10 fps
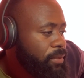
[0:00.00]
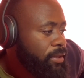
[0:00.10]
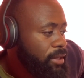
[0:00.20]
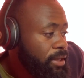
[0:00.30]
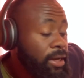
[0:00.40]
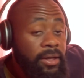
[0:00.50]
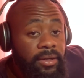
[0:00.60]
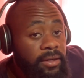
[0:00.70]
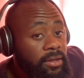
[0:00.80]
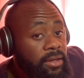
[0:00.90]
Yeah.
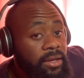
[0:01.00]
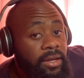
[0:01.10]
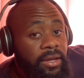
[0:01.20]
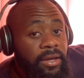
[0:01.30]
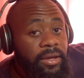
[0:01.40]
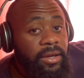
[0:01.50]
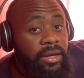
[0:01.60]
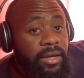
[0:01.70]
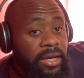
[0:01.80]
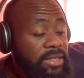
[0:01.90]

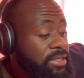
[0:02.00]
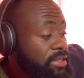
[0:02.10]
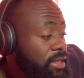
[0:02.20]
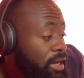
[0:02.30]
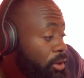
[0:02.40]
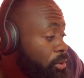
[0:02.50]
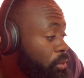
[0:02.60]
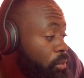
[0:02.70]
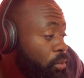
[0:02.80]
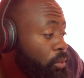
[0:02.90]
Guys, I don't
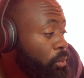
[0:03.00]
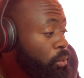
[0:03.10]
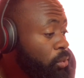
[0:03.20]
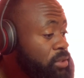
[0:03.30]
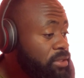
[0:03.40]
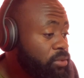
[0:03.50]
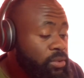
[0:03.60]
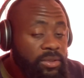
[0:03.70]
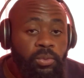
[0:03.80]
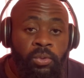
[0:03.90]
know who
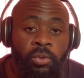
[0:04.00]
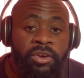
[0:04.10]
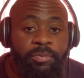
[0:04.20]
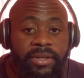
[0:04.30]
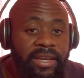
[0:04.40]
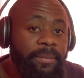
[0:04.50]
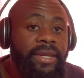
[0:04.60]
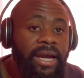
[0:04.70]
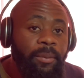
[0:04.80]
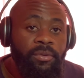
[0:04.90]
have been coming
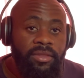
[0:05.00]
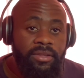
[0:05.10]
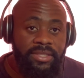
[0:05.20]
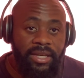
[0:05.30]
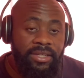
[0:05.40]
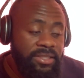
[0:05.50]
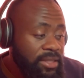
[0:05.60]
up with these studies.